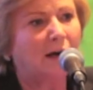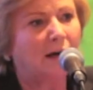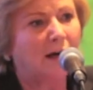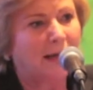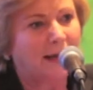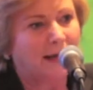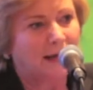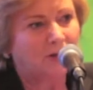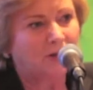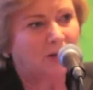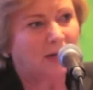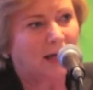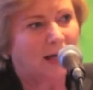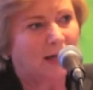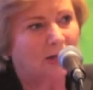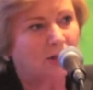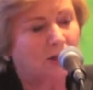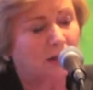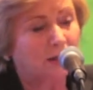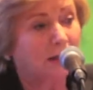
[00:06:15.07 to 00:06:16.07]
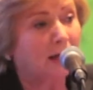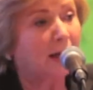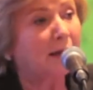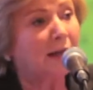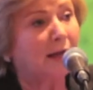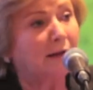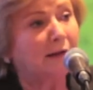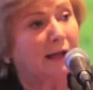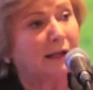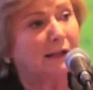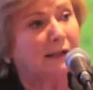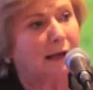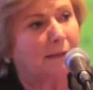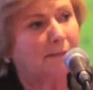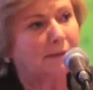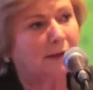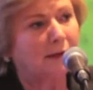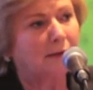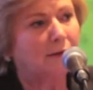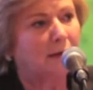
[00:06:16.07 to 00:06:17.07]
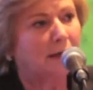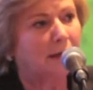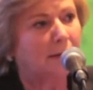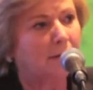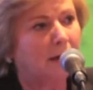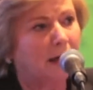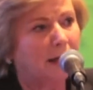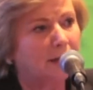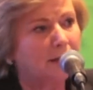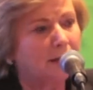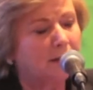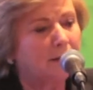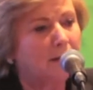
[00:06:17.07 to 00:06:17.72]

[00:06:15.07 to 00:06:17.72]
early education, and I think that's absolutely right.